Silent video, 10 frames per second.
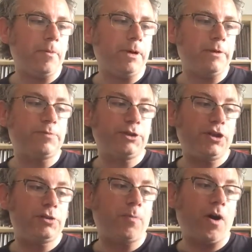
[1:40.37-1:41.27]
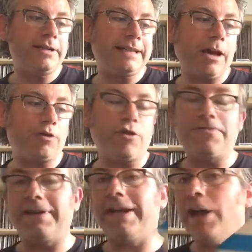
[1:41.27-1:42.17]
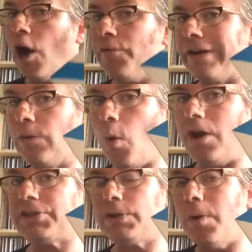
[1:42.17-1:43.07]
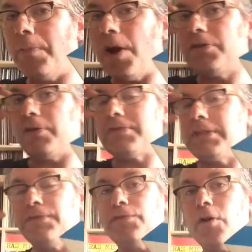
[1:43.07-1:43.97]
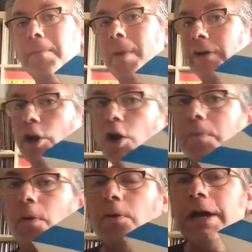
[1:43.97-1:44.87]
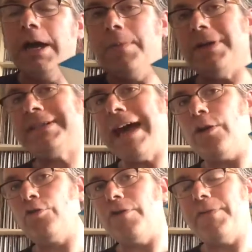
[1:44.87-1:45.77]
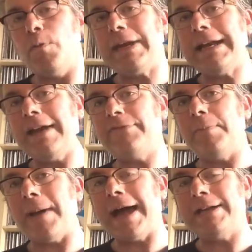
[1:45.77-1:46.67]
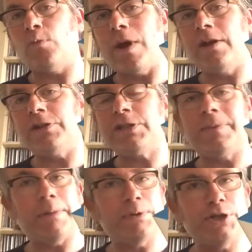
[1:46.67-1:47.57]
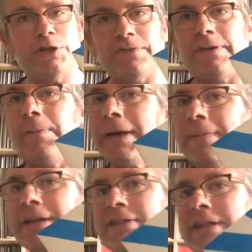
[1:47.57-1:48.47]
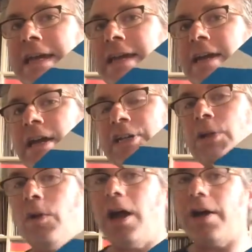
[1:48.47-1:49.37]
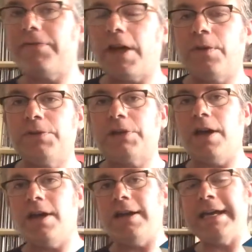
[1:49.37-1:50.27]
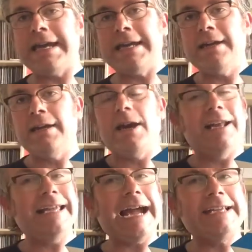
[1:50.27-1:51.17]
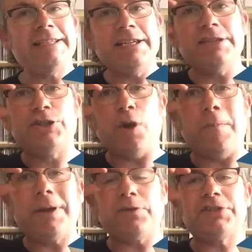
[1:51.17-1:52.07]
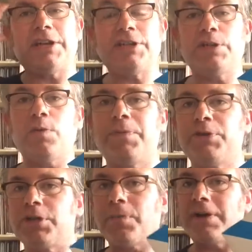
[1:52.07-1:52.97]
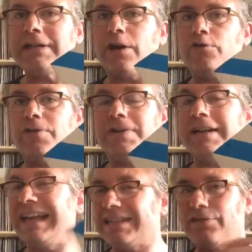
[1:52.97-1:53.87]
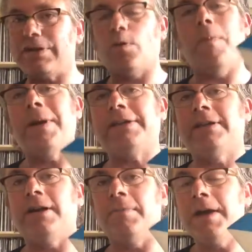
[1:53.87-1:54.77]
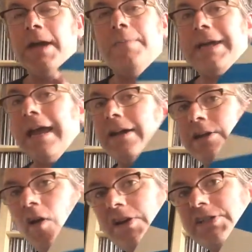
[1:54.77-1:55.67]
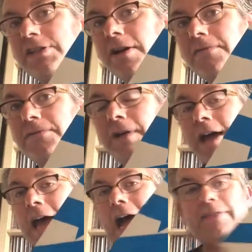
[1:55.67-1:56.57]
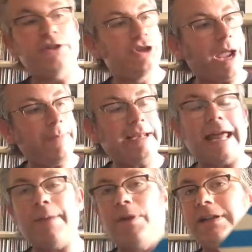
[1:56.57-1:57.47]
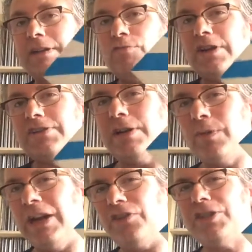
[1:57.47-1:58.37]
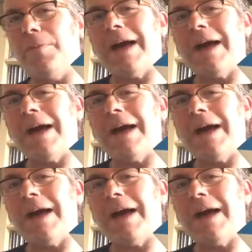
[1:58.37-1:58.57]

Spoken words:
it was produced by Dale Griffin and Overend Watts, who are both obviously from Mott the Hoople. But Dale Griffin, when he left the band, went on to be a producer for the BBC. So a lot of those early 80s John Peel sessions were produced by Dale Griffin, and that's the reason why I picked it up. But yeah, nice stuff. And the jamming label, I didn't realise, only when I looked at it